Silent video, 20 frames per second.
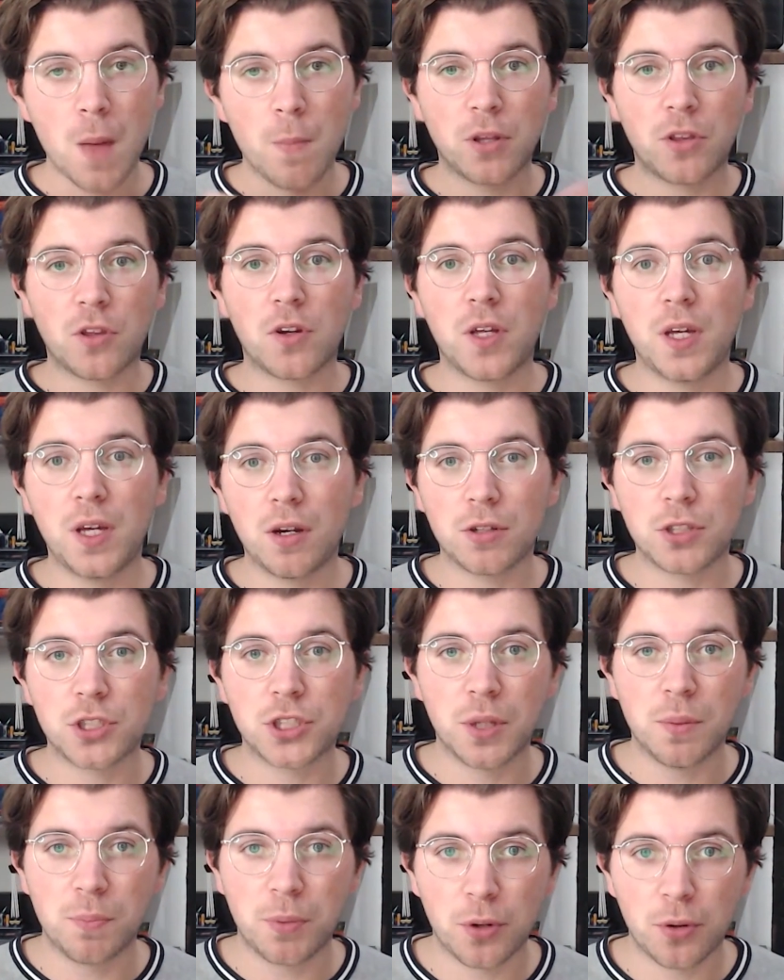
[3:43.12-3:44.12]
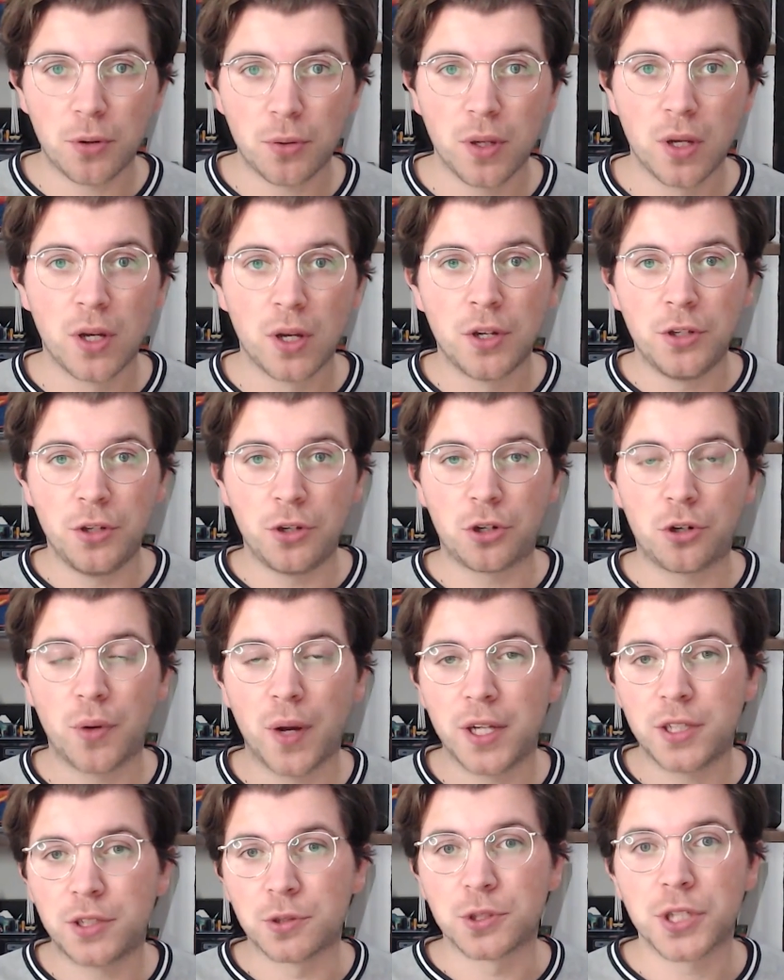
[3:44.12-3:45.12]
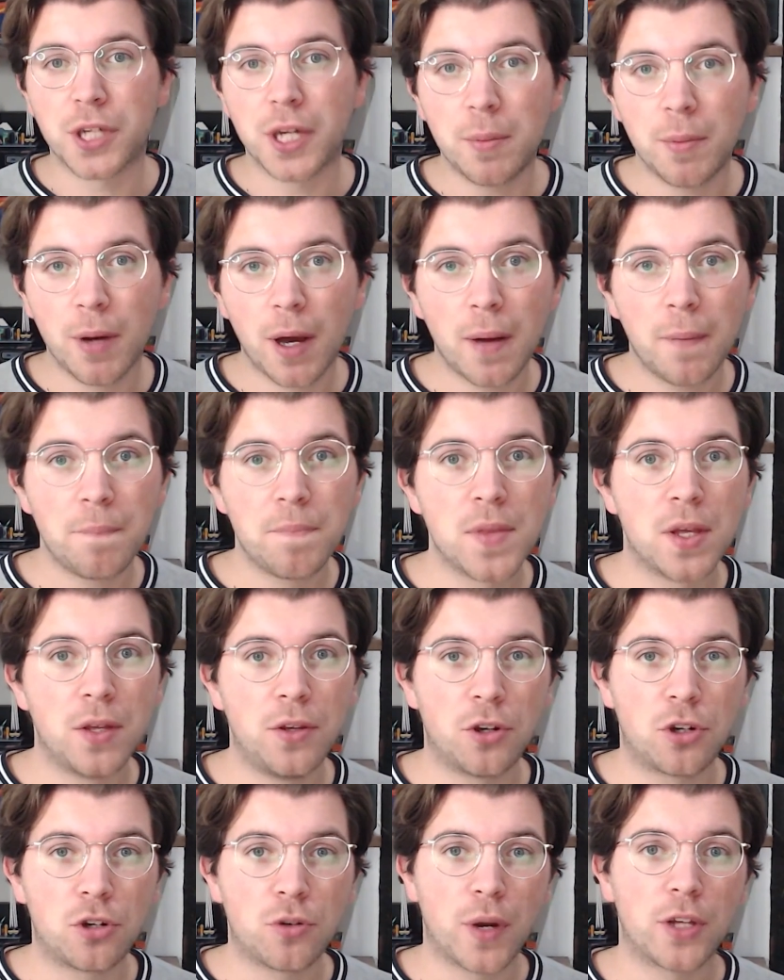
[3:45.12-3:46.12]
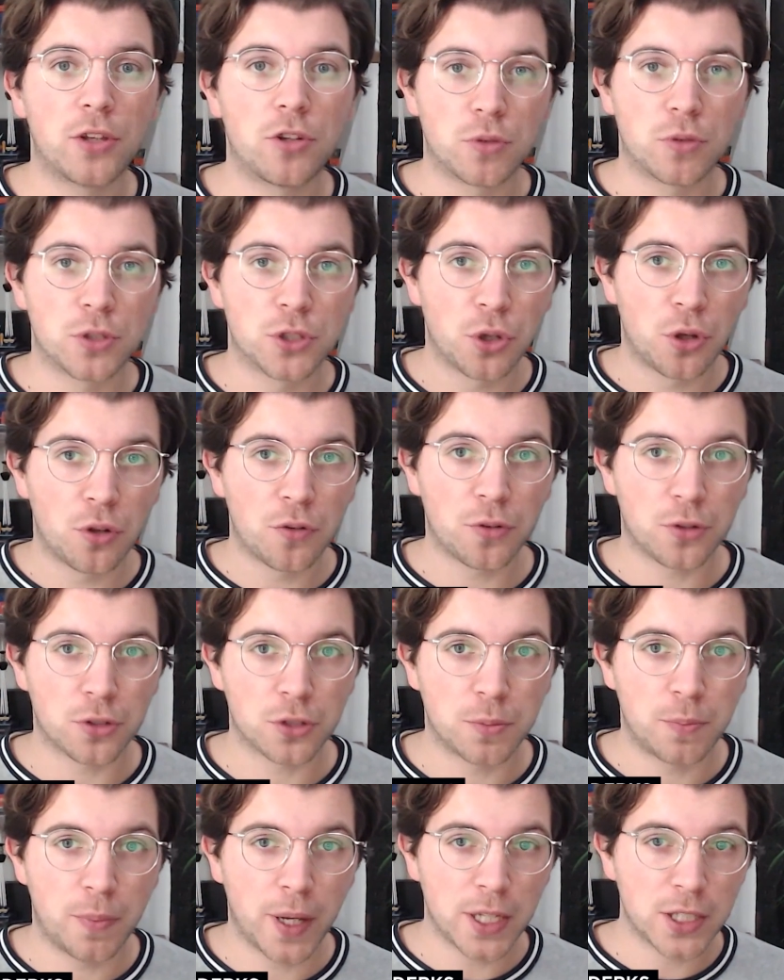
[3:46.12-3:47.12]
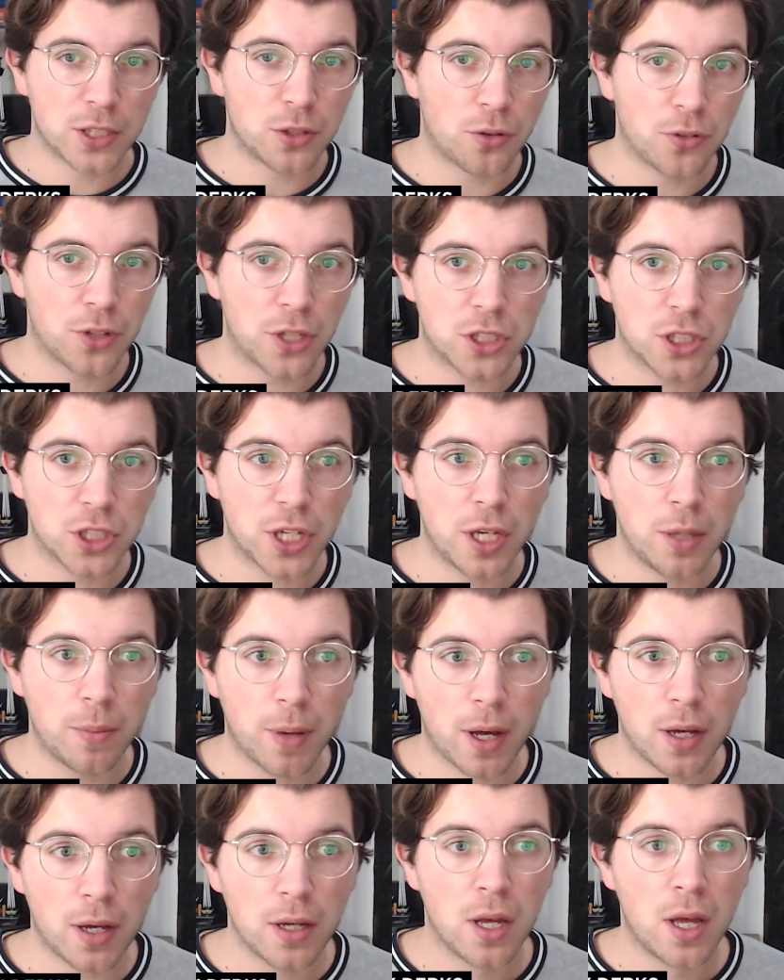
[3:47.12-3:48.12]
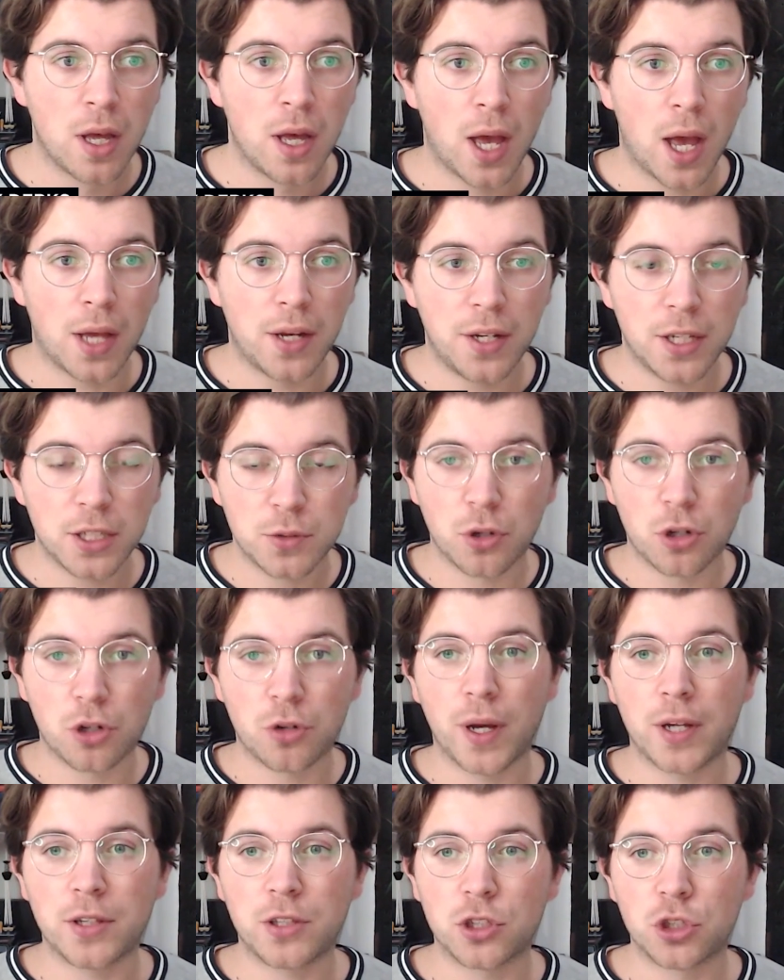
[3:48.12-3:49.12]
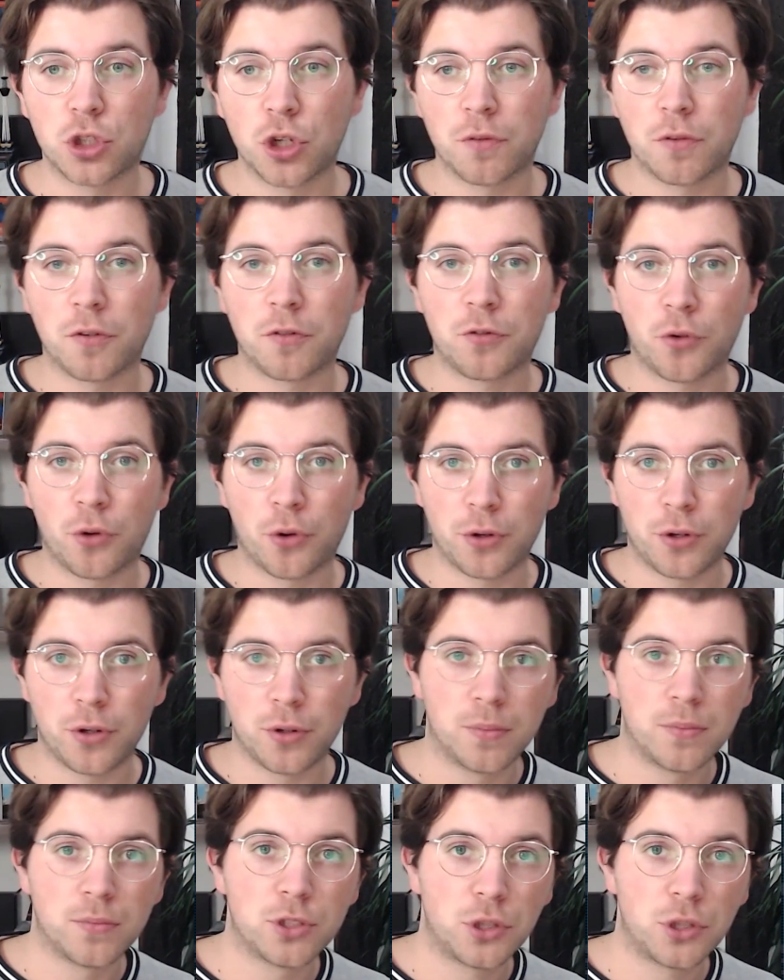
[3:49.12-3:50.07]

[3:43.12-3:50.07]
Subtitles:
But the idea is simple. You create your schema, you create the resolvers based on this schema, and this will create a server for you.